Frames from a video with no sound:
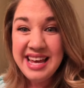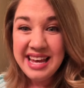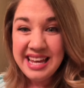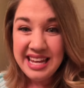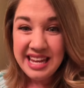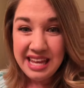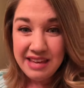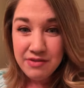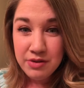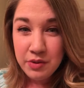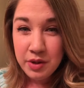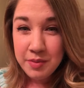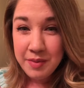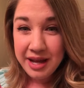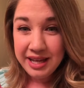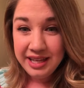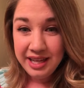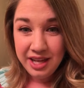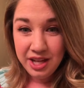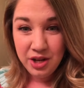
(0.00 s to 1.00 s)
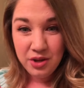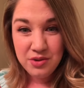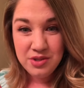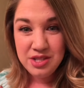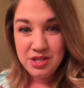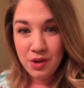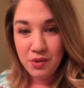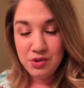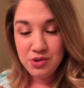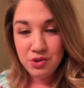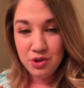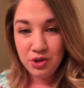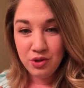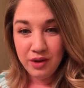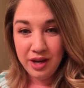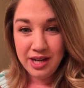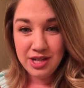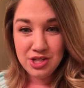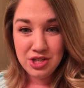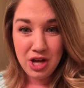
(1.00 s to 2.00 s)
And even when my kiddos don't do a
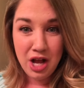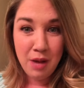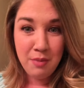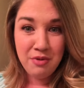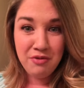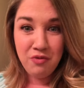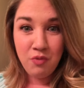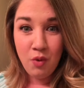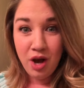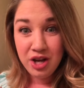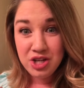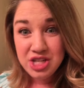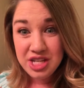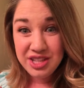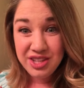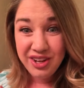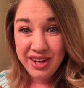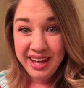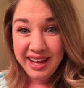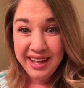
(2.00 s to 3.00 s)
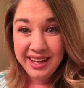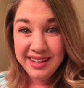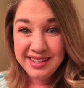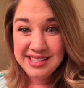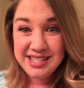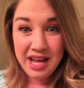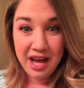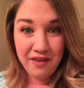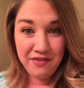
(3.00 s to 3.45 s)
great job of washing their hands,